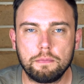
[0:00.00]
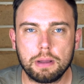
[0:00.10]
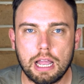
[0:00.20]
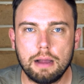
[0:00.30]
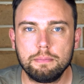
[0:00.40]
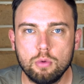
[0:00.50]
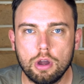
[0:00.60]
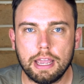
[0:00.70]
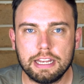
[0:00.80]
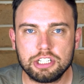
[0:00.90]
have become
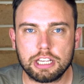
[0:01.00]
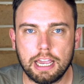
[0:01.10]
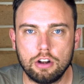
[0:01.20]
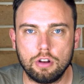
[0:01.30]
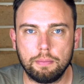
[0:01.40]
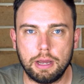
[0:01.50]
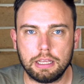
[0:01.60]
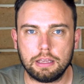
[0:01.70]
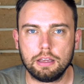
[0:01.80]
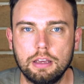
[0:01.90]
more educated on
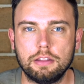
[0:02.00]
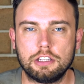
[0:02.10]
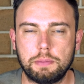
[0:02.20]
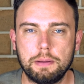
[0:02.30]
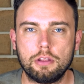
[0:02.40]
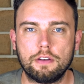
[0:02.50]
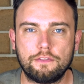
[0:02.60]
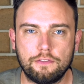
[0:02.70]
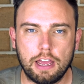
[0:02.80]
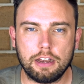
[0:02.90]
money. There's people that
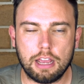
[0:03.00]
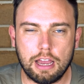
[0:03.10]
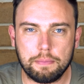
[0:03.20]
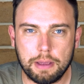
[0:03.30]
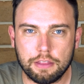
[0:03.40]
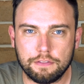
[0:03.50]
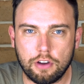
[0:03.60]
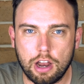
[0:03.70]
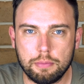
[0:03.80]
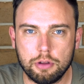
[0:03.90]
have found out about the
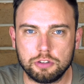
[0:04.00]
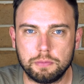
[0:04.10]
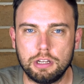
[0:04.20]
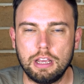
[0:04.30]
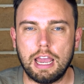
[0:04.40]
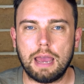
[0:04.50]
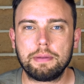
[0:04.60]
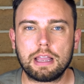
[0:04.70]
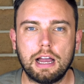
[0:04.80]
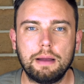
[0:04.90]
FIRE movement and
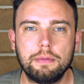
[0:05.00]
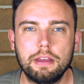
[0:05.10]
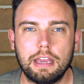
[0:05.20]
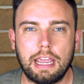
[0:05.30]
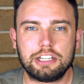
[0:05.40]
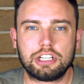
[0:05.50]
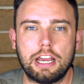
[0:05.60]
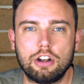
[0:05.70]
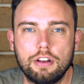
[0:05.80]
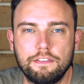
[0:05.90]
become
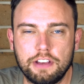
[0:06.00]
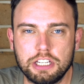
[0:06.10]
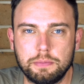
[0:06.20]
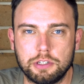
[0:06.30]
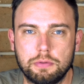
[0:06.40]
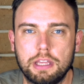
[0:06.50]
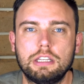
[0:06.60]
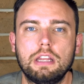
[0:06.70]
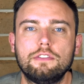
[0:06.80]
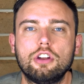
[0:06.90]
educated on investments when they
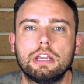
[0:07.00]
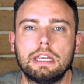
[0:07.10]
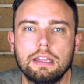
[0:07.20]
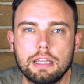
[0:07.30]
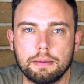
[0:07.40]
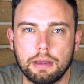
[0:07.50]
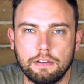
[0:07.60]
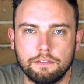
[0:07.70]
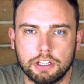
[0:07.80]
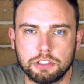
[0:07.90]
didn't even know anything about
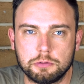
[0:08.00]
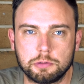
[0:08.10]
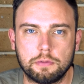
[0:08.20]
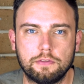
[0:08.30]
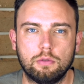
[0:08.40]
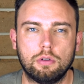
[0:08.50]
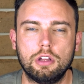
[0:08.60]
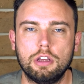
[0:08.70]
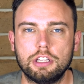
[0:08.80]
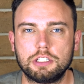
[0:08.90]
investments before.
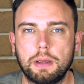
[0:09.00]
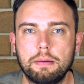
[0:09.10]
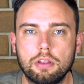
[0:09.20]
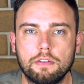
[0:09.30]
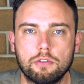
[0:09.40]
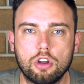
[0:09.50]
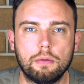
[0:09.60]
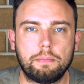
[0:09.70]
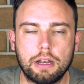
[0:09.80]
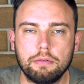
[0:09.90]
There's people that have
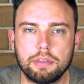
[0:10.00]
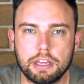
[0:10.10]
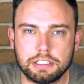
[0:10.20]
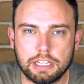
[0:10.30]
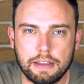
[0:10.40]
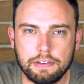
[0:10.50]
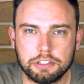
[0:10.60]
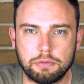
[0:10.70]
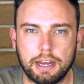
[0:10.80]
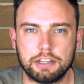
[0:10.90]
got better with their
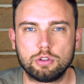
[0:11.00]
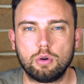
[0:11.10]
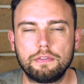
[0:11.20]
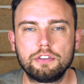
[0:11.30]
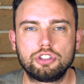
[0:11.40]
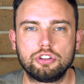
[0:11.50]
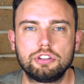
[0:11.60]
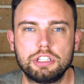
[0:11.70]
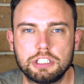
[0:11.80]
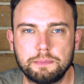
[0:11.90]
savings rates or have
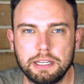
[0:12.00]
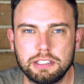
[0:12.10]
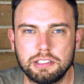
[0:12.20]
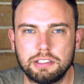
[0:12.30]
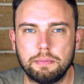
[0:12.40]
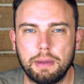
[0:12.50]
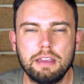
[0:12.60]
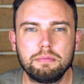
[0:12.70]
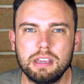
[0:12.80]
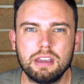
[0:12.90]
reduced expenses that
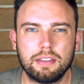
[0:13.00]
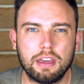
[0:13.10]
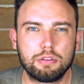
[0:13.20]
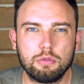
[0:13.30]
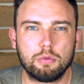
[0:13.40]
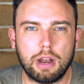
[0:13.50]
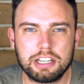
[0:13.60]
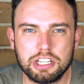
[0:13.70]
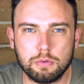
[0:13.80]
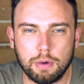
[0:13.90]
maybe they thought were
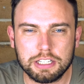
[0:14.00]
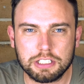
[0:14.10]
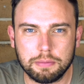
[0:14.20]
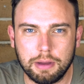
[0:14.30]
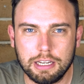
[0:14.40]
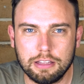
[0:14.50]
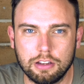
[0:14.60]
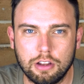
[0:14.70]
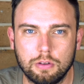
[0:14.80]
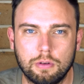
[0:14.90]
actually a waste of money in the
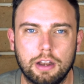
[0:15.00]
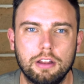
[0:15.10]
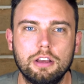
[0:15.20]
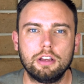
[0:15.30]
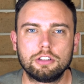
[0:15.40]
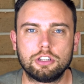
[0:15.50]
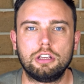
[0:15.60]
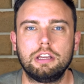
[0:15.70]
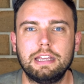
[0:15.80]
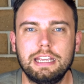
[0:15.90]
long run.
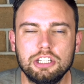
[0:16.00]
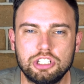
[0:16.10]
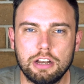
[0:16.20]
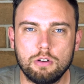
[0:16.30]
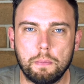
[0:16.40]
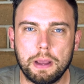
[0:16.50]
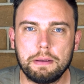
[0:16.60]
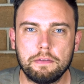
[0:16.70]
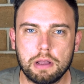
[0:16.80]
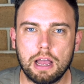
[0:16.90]
So in general, people
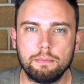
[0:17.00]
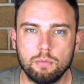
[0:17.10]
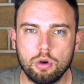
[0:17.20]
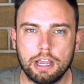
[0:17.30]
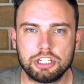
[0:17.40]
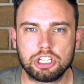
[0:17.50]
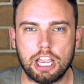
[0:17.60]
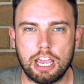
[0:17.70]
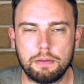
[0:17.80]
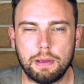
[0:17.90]
have become more
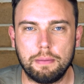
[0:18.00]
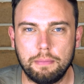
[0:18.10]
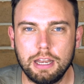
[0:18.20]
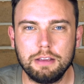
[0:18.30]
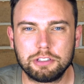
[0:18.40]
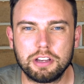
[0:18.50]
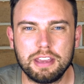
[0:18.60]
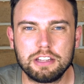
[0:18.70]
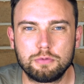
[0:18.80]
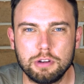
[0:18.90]
educated about money, which I
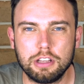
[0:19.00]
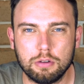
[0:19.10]
think is really